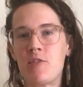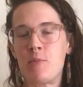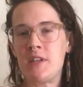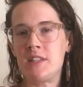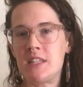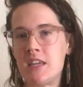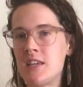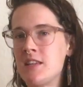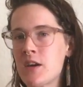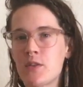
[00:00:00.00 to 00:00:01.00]
I've been
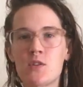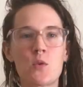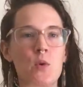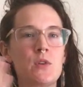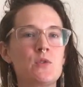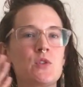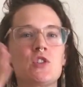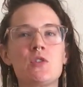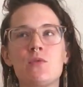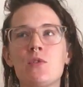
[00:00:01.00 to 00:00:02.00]
taking now this core
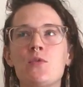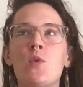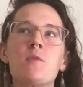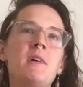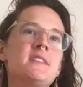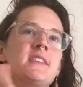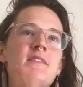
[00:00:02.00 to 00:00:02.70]
nutrition for 4 months.